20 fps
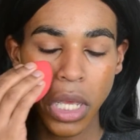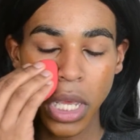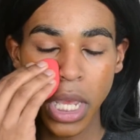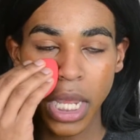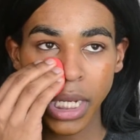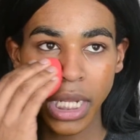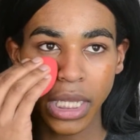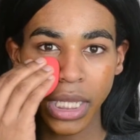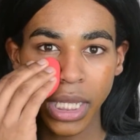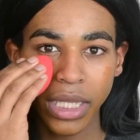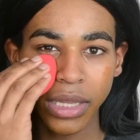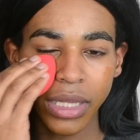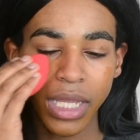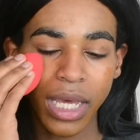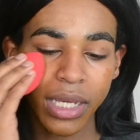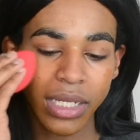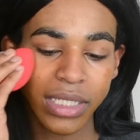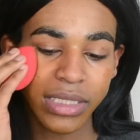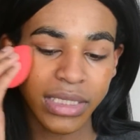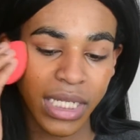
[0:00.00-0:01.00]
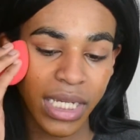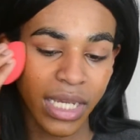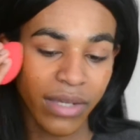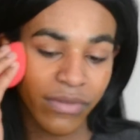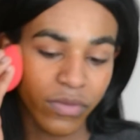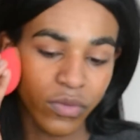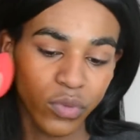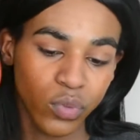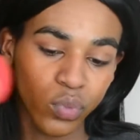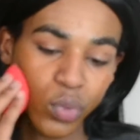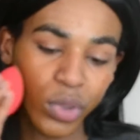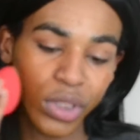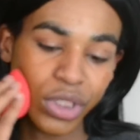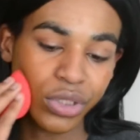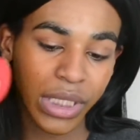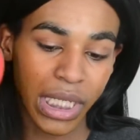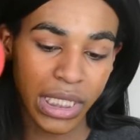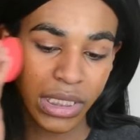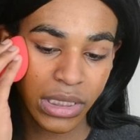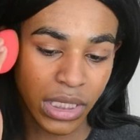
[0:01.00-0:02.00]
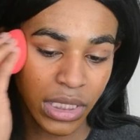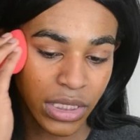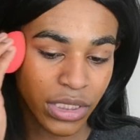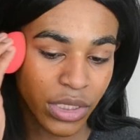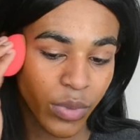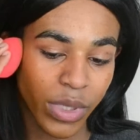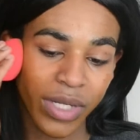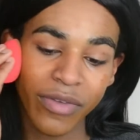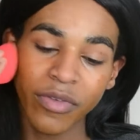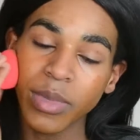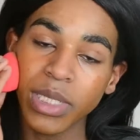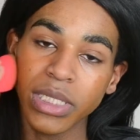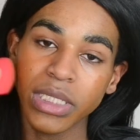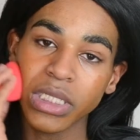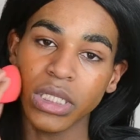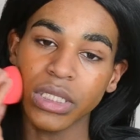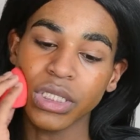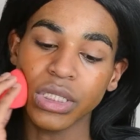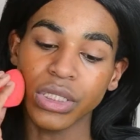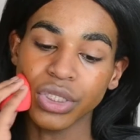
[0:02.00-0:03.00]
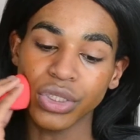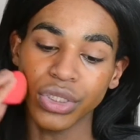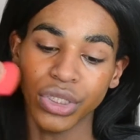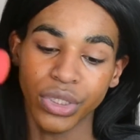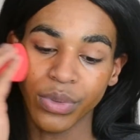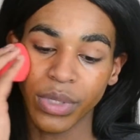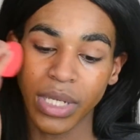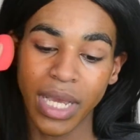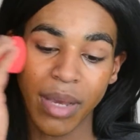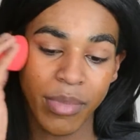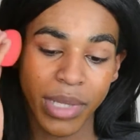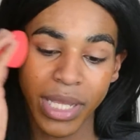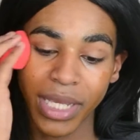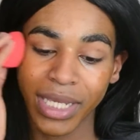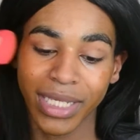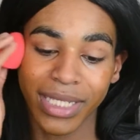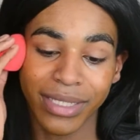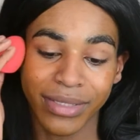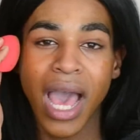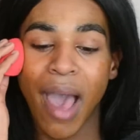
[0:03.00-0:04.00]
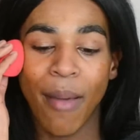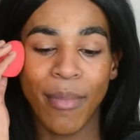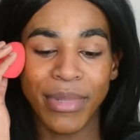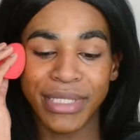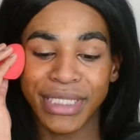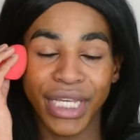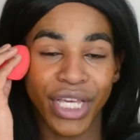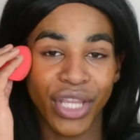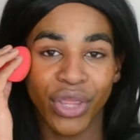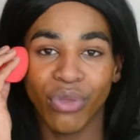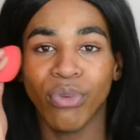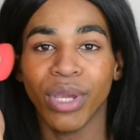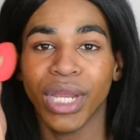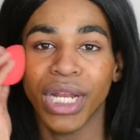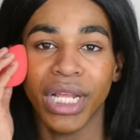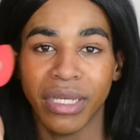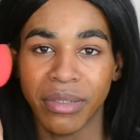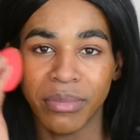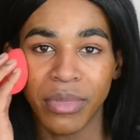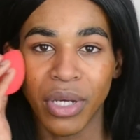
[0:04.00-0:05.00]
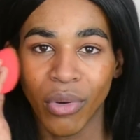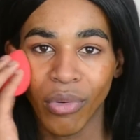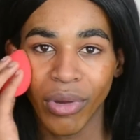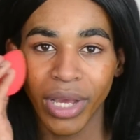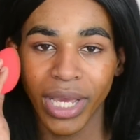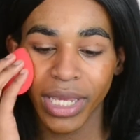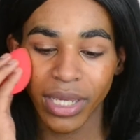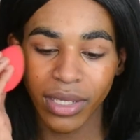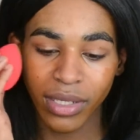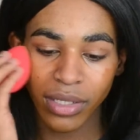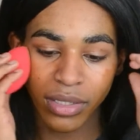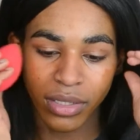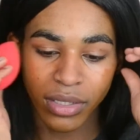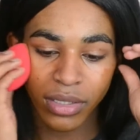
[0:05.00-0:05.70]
And I like that because I have really dry skin. So whenever my skin looks dewy, I'm like, I'm gonna take 3 of them, okay?